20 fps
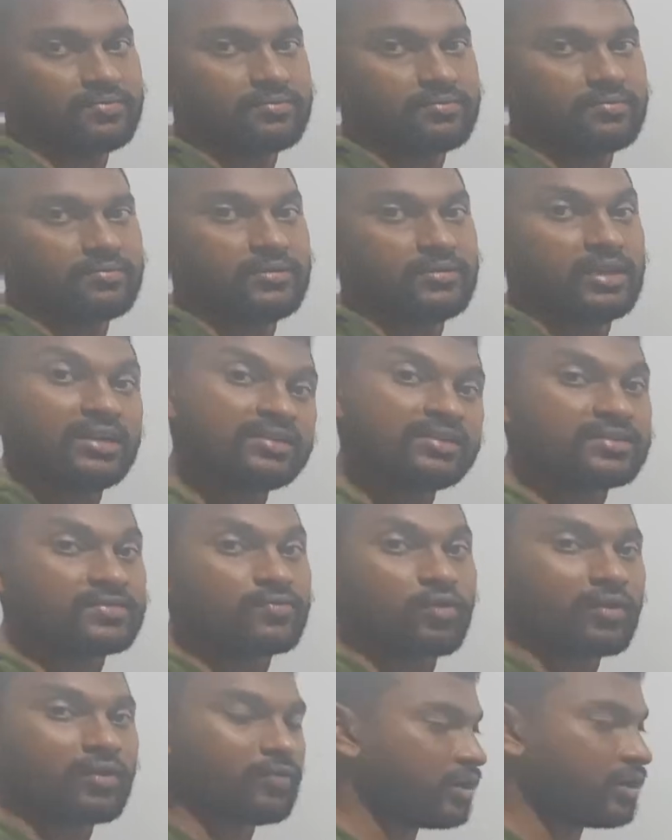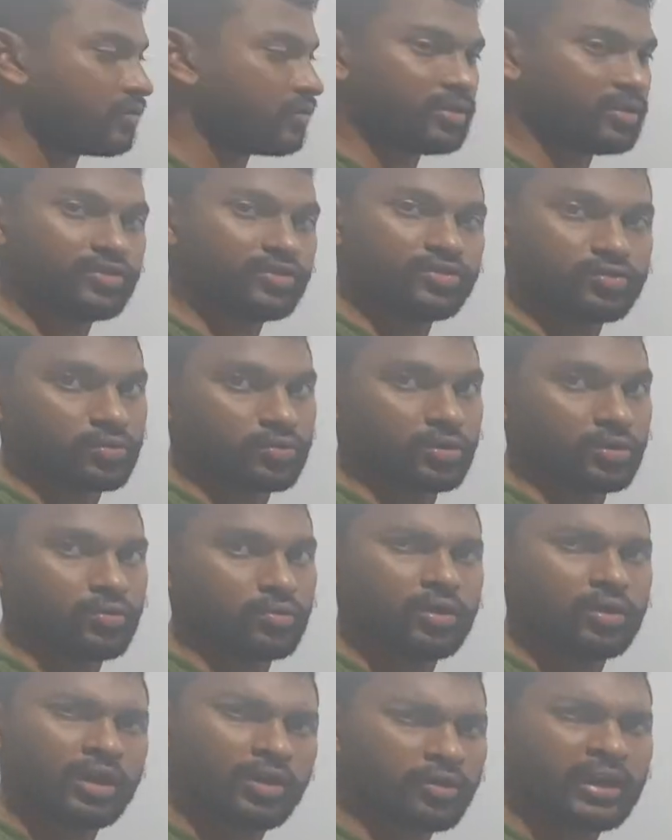That is what we have understood
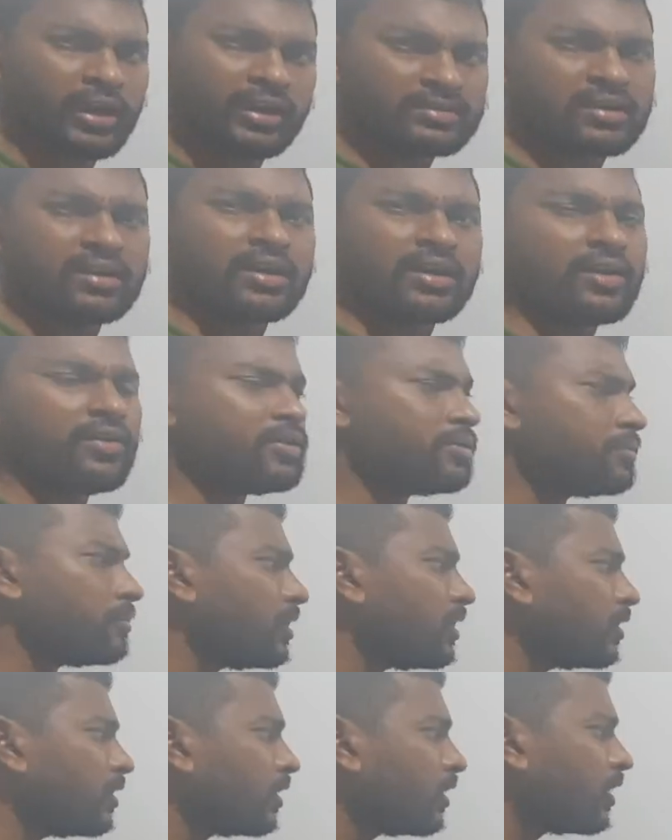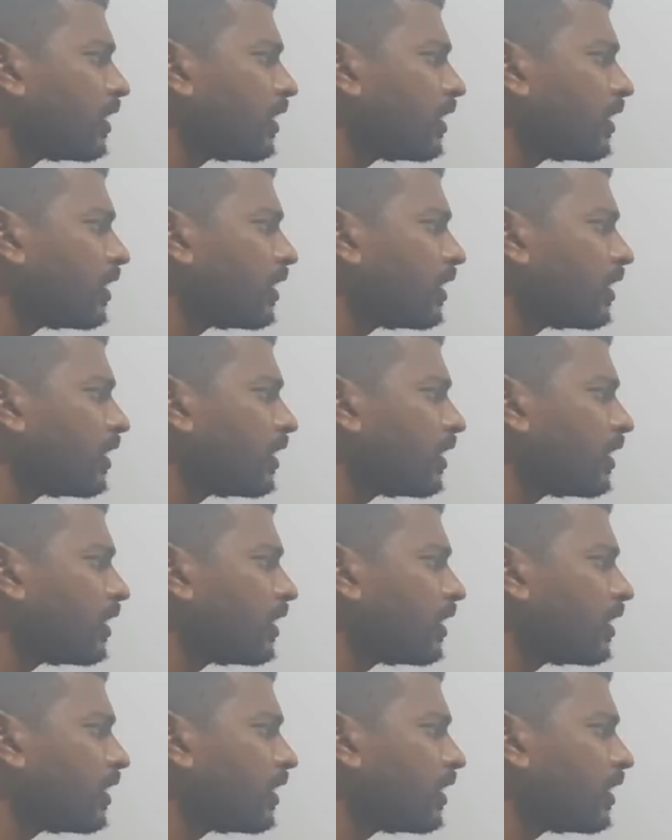now. Are you guys agree with me?